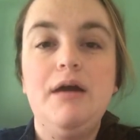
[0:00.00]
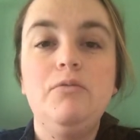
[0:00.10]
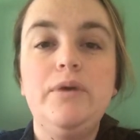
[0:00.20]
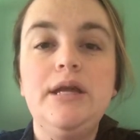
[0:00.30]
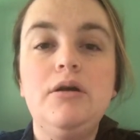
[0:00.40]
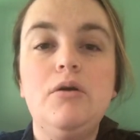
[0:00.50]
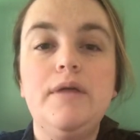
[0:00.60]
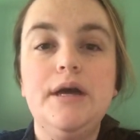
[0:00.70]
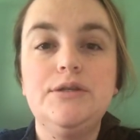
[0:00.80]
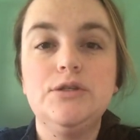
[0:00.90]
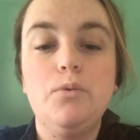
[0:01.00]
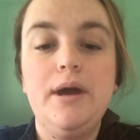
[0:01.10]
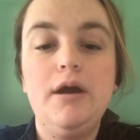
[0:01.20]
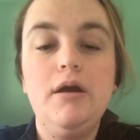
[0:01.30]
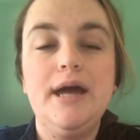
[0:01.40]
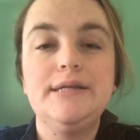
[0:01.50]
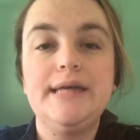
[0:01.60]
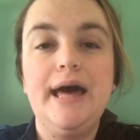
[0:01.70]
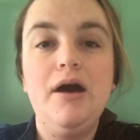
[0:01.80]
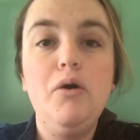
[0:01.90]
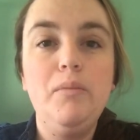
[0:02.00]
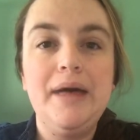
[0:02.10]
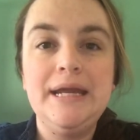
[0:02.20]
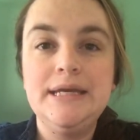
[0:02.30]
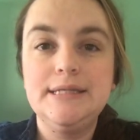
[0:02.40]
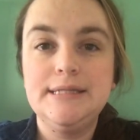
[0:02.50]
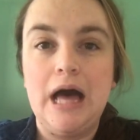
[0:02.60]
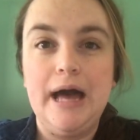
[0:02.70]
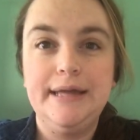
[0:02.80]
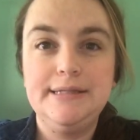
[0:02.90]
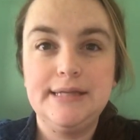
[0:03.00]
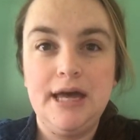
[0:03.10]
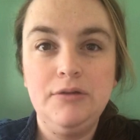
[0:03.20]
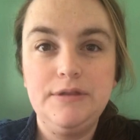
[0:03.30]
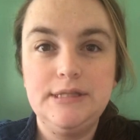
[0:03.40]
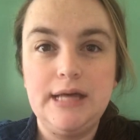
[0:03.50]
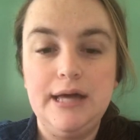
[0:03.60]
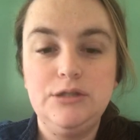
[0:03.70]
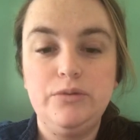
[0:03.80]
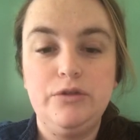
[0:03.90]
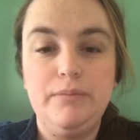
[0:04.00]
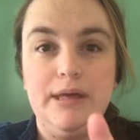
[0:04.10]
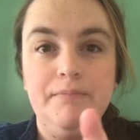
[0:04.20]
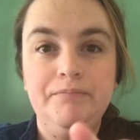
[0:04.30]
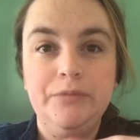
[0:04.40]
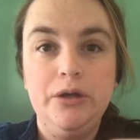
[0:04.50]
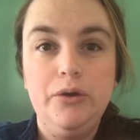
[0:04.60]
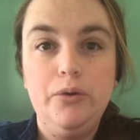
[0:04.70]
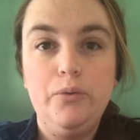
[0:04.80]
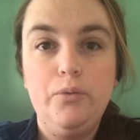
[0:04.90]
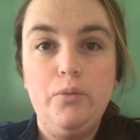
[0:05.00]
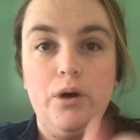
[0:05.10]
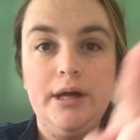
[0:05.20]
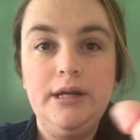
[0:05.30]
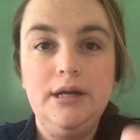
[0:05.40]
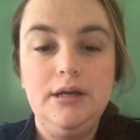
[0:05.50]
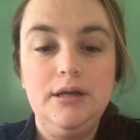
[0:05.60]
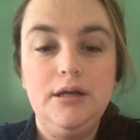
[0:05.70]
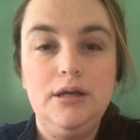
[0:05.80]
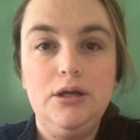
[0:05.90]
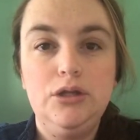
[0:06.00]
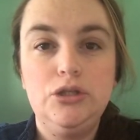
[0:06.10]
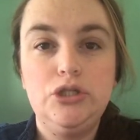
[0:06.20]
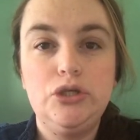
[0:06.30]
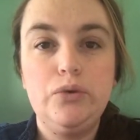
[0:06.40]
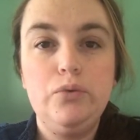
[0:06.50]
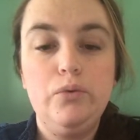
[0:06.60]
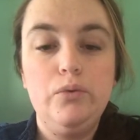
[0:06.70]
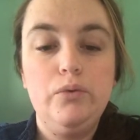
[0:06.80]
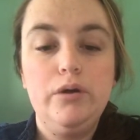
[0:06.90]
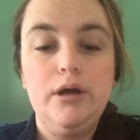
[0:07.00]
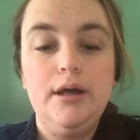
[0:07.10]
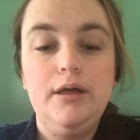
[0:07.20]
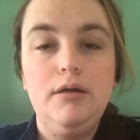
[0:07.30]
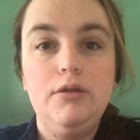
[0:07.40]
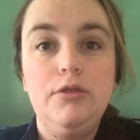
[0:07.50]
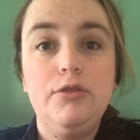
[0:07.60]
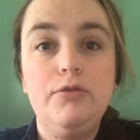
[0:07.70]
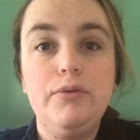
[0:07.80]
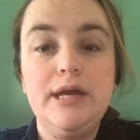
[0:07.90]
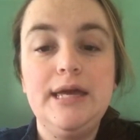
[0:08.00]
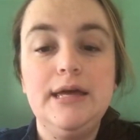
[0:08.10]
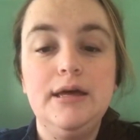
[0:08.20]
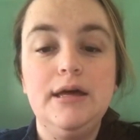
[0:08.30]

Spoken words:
and we know that a square has how many sides? Count the sides with me. 1, 2, 3,